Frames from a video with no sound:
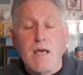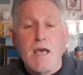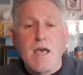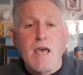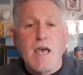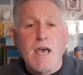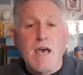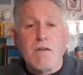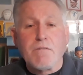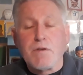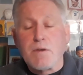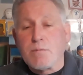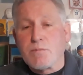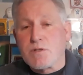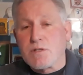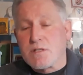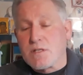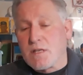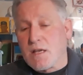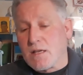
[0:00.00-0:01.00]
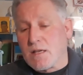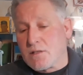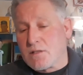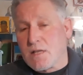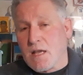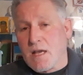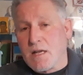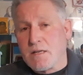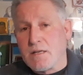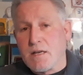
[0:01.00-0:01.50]
have him
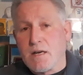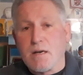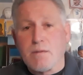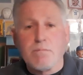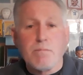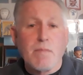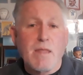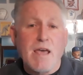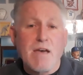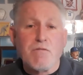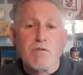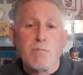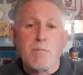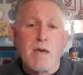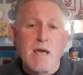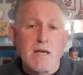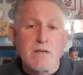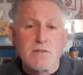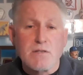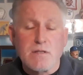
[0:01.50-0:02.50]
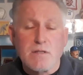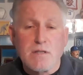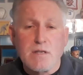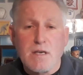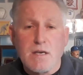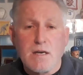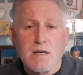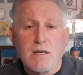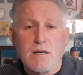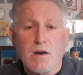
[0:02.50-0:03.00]
stand up, have him exit
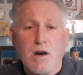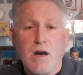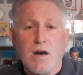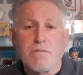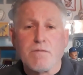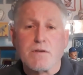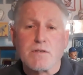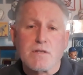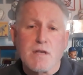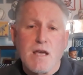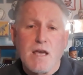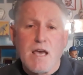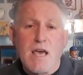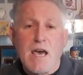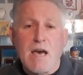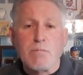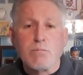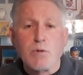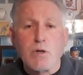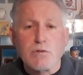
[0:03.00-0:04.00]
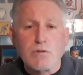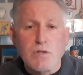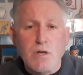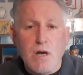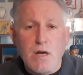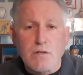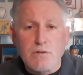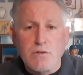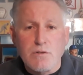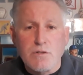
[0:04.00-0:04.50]
the office, have him go
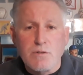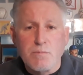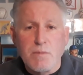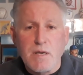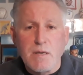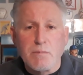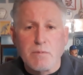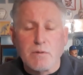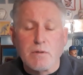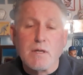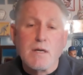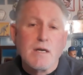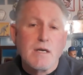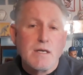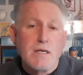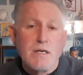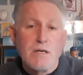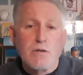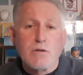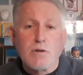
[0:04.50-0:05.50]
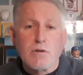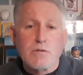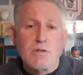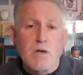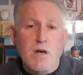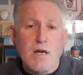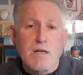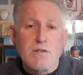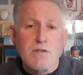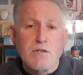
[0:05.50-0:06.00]
talk to his people. He'll go
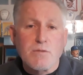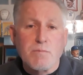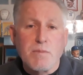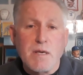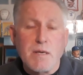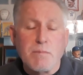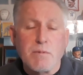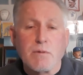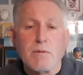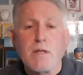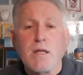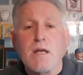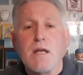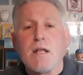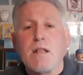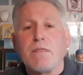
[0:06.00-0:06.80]
talk to his people.